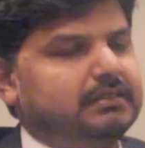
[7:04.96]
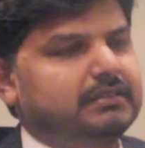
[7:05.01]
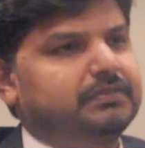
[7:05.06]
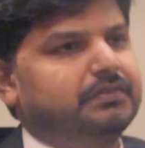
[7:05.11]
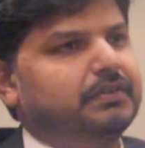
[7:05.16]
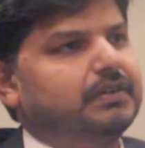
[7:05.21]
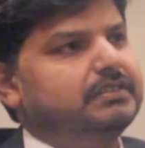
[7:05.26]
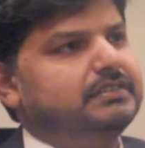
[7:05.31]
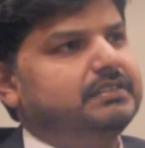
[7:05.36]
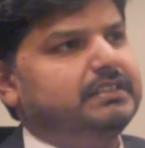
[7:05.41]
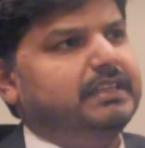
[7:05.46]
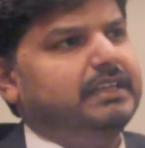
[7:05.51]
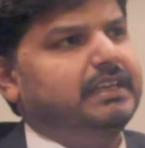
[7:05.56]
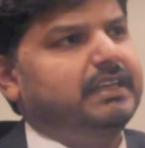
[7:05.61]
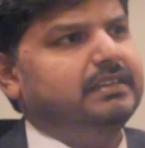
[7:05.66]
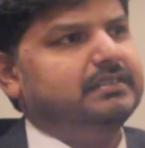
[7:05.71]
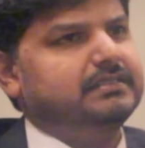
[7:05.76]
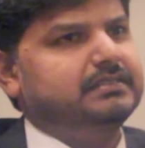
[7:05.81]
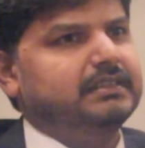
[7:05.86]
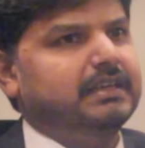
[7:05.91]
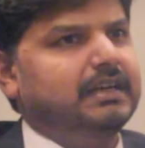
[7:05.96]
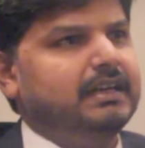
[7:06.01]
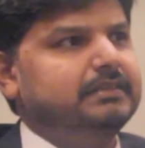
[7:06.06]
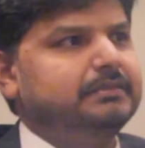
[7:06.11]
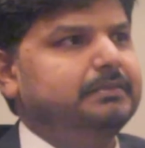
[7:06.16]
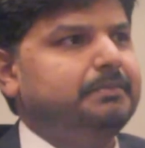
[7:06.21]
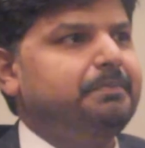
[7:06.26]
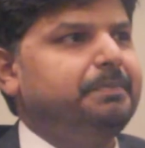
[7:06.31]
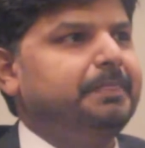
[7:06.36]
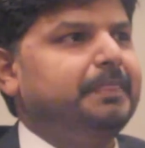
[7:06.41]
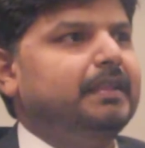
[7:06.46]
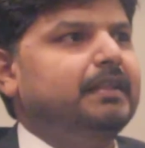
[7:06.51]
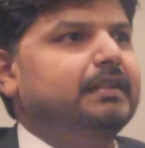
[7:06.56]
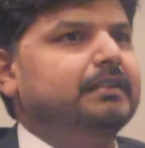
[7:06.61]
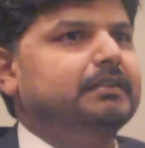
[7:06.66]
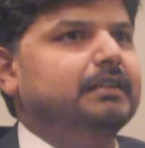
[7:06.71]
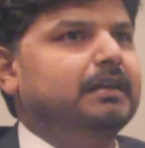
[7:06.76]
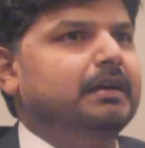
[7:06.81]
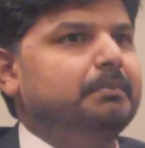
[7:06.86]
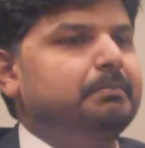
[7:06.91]
The first thing is that
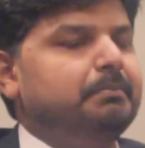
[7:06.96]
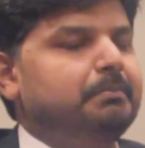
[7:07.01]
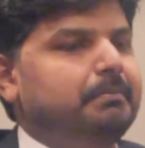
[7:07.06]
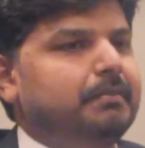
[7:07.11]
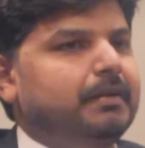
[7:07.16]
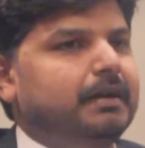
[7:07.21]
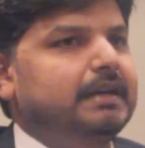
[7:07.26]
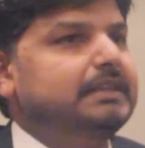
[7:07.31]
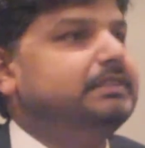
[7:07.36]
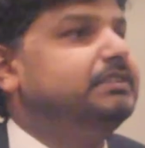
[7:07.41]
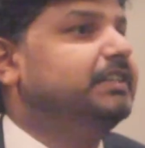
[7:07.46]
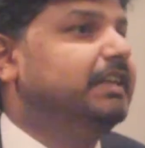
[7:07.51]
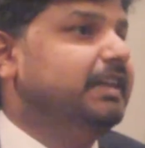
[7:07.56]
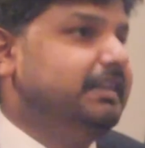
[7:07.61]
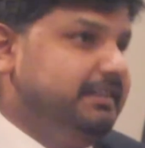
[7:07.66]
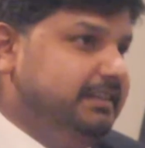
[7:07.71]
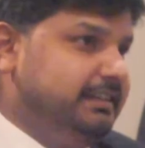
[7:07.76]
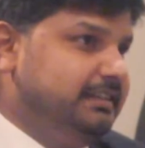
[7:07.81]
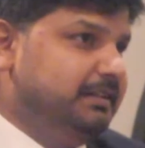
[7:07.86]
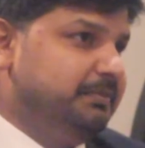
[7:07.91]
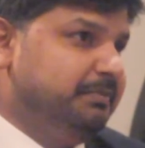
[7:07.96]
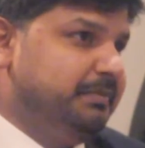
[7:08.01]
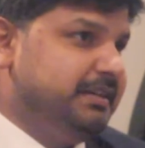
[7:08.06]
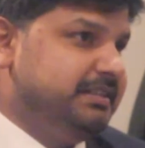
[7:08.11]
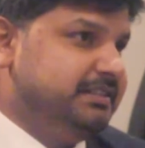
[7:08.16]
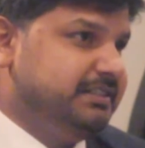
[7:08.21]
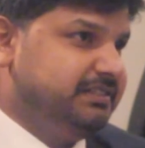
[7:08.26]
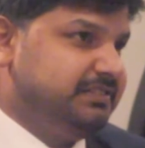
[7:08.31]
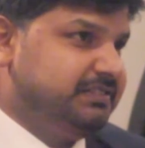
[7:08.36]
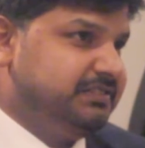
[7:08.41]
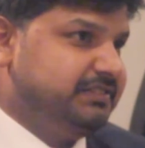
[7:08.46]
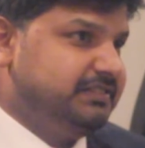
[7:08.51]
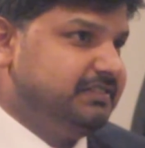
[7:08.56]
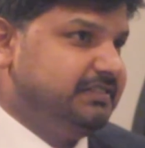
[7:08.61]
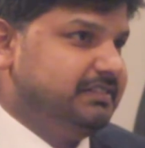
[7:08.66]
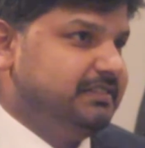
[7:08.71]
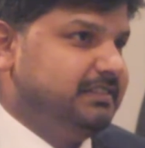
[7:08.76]
educating the patients,